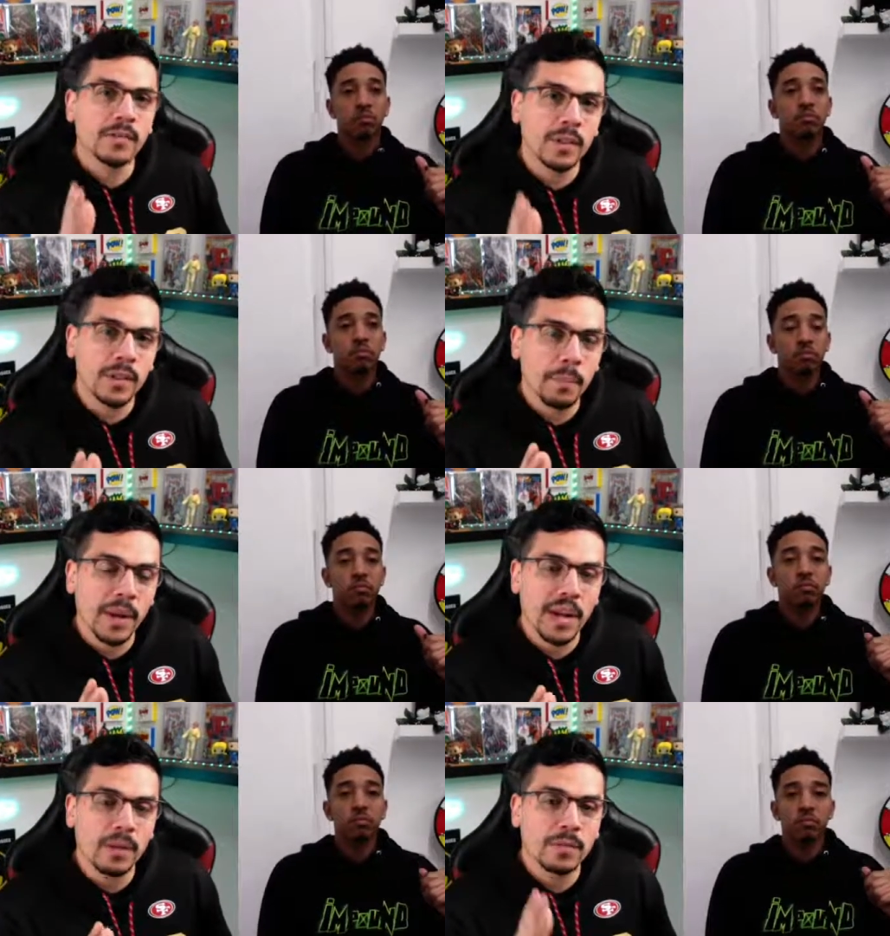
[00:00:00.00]
Speaker 1: for
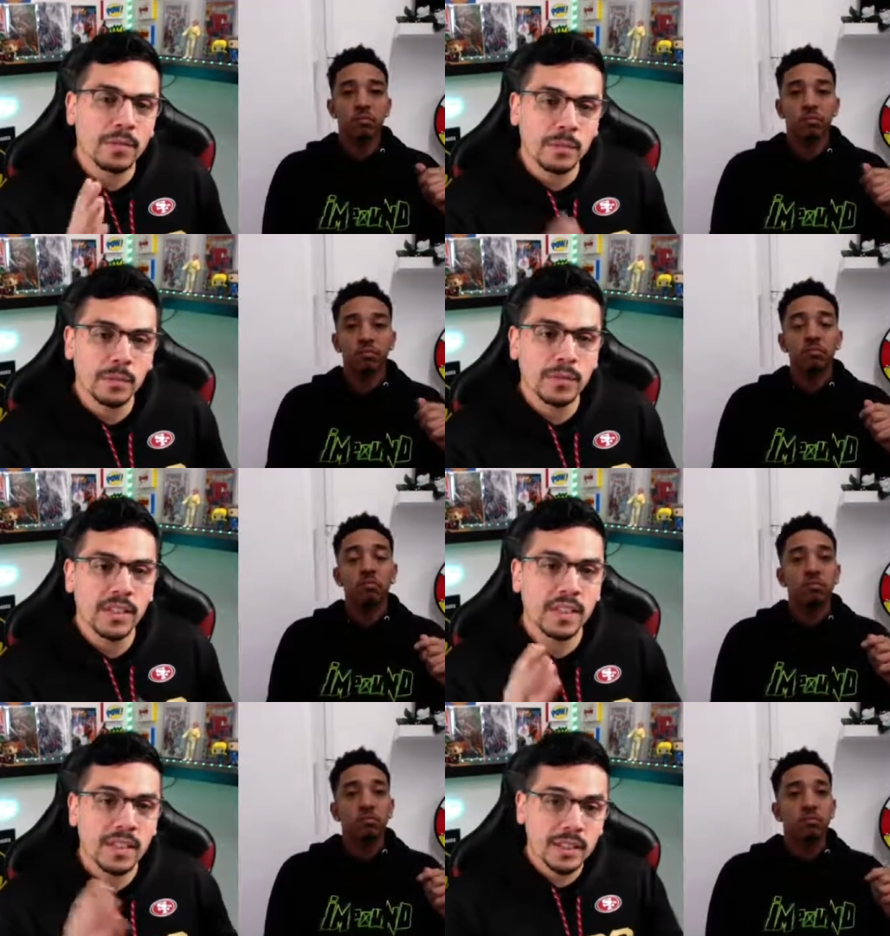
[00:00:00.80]
Impound for the movie, and
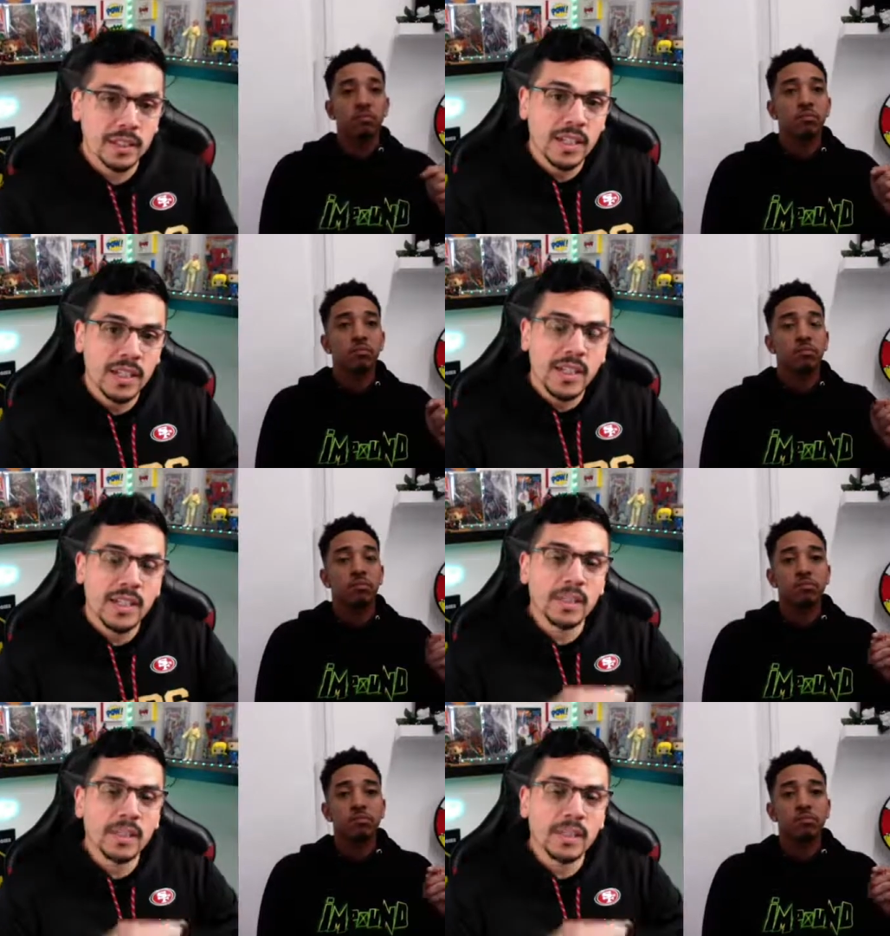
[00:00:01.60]
this is